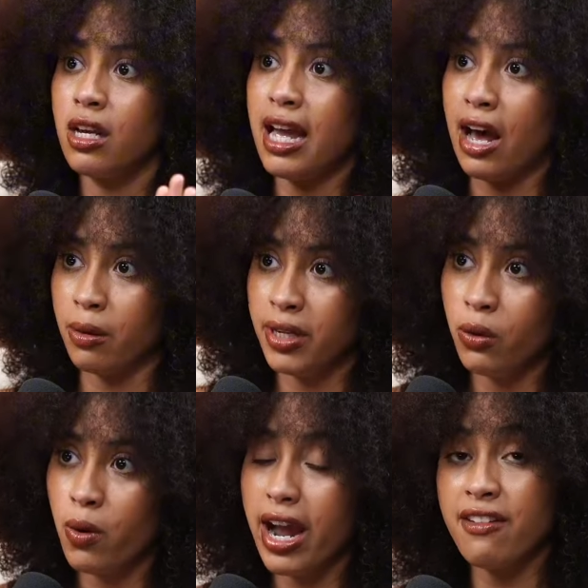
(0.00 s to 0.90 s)
how to be a
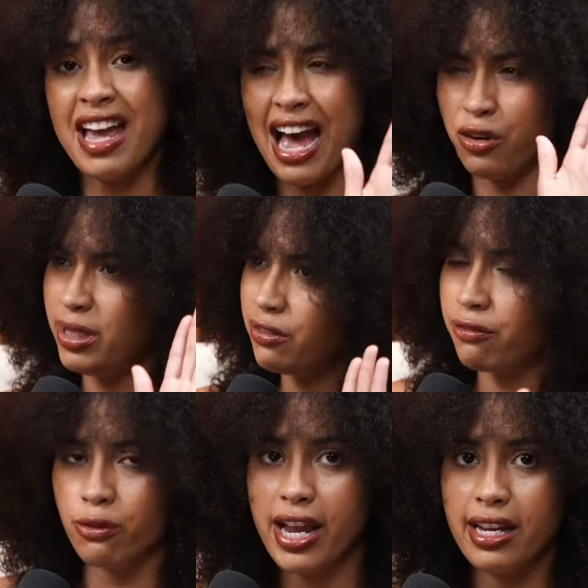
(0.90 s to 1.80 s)
wife, how to be a
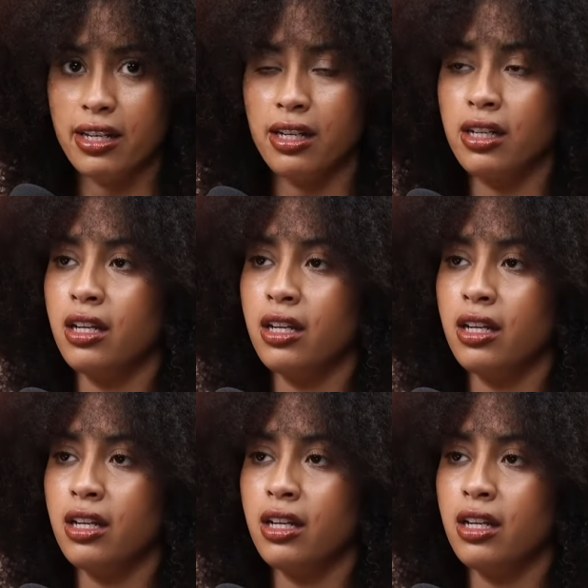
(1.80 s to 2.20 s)
friend,